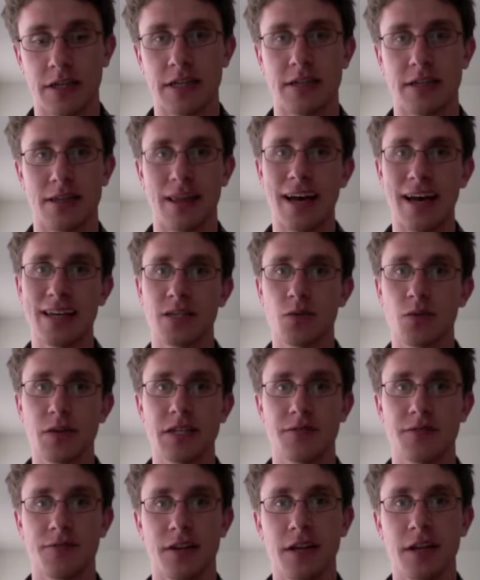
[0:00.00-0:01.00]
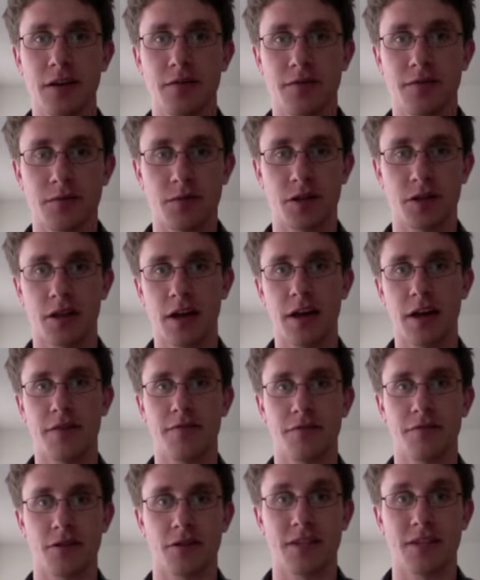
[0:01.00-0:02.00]
It's last week's video from July
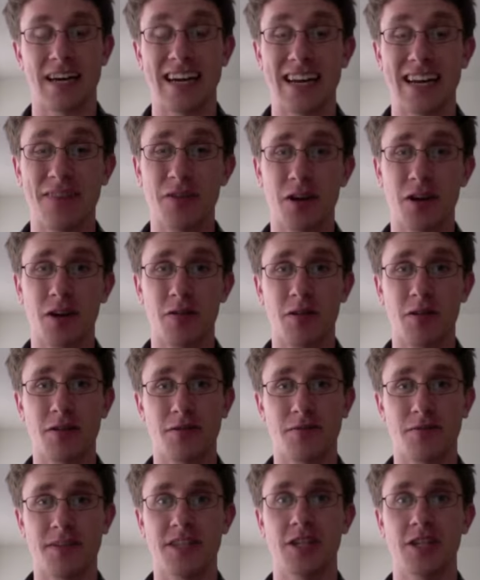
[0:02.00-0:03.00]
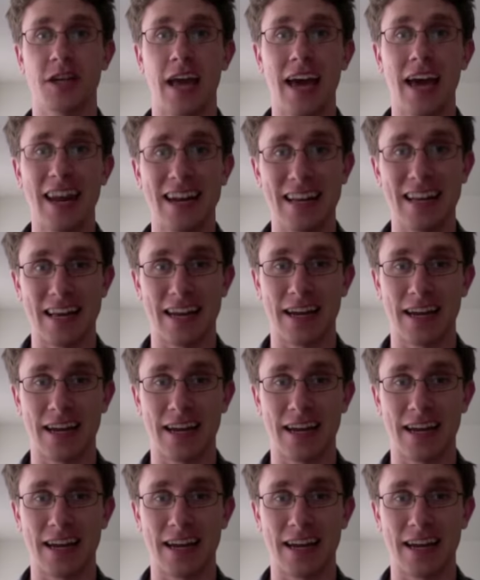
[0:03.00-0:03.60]
1st. I never got around to finishing editing it.